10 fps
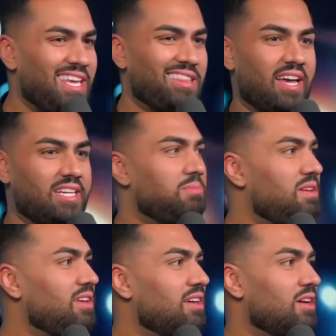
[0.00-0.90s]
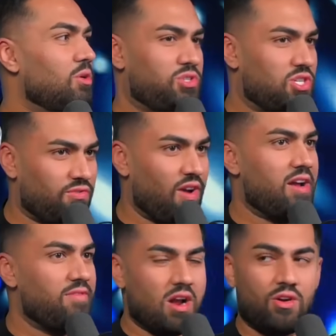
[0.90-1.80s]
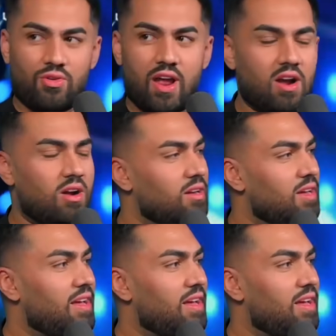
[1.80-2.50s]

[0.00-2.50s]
He liked me, mm-hmm. which is very, very rare.